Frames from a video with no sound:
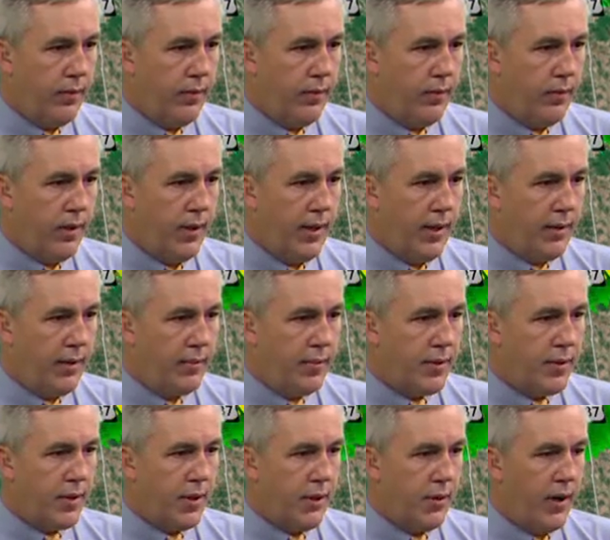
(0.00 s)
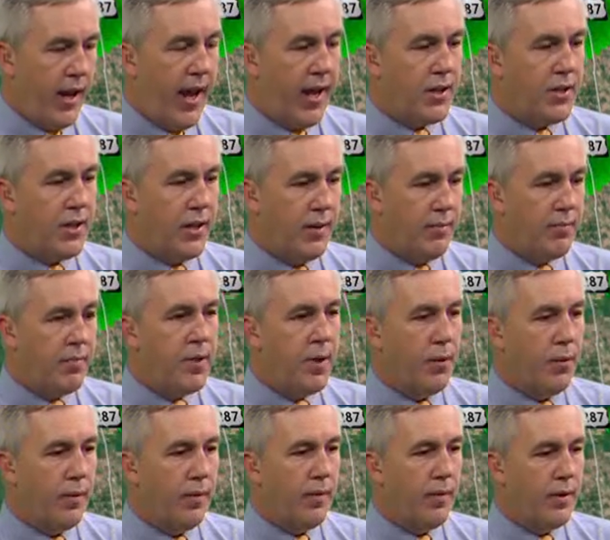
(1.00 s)
yeah, so it actually
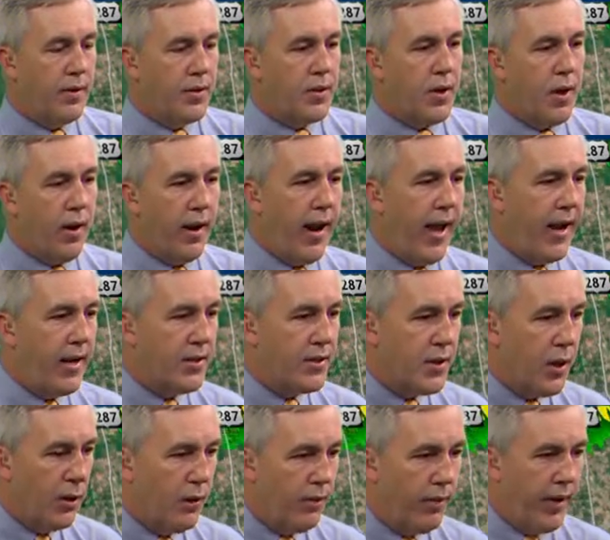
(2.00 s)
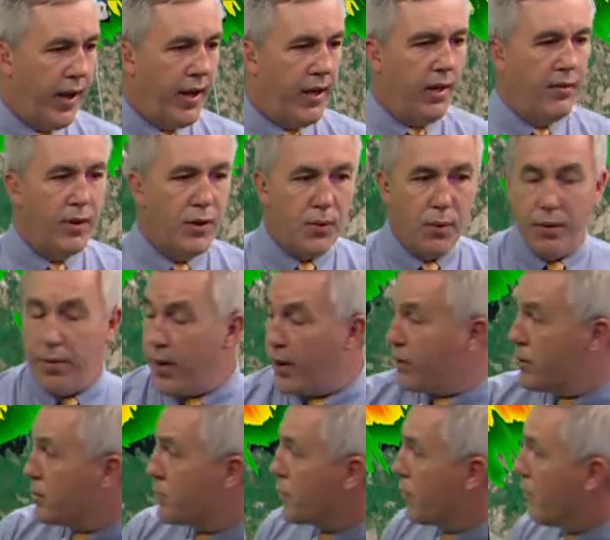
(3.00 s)
started out as its own individual
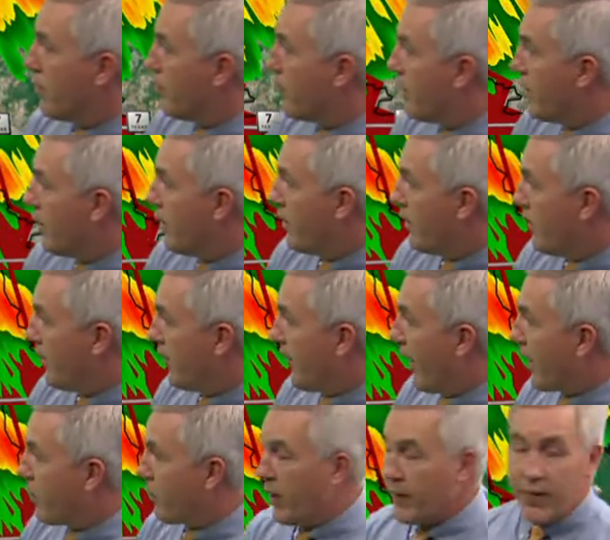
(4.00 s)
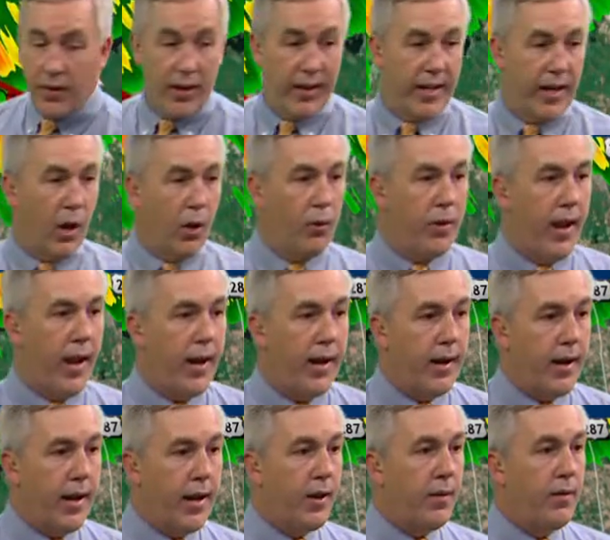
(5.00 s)
thunderstorm down around the Leona
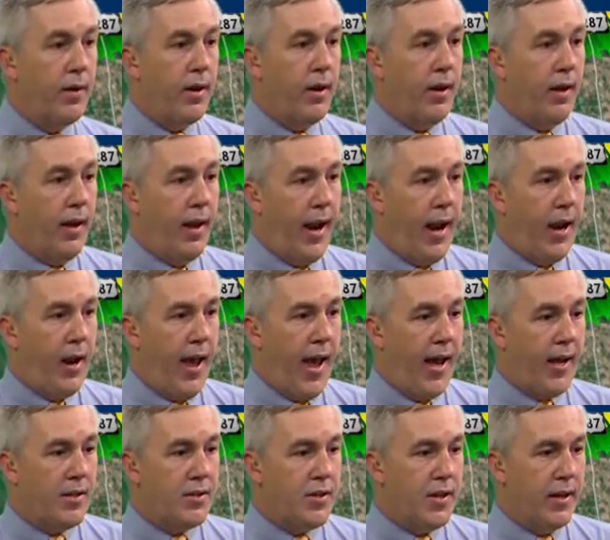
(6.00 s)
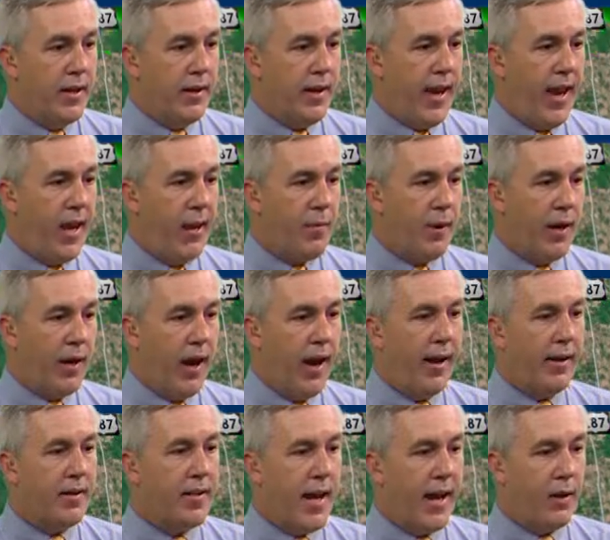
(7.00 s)
area, and as it came in
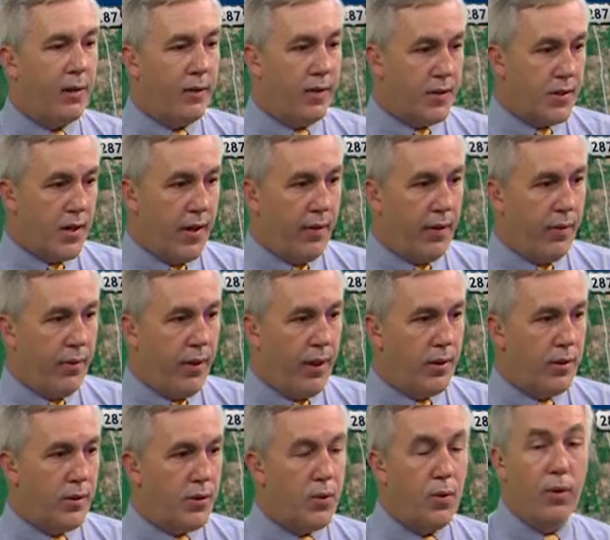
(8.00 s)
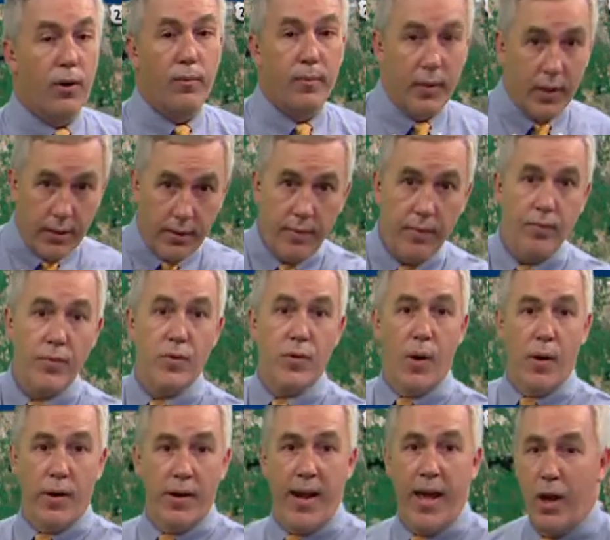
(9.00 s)
contact with this other thunderstorm,
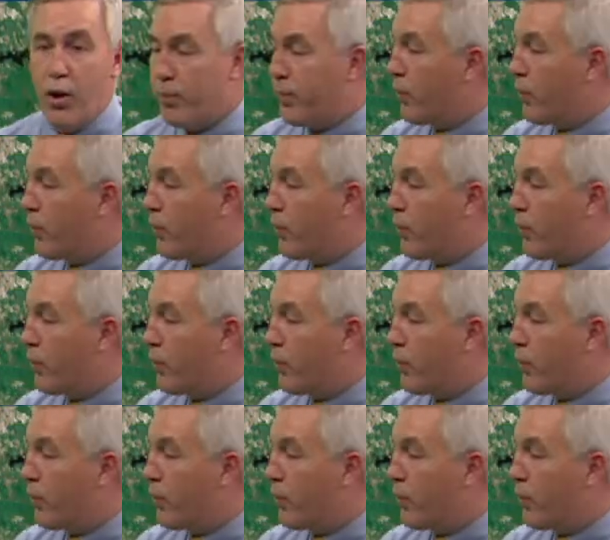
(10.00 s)
started to help the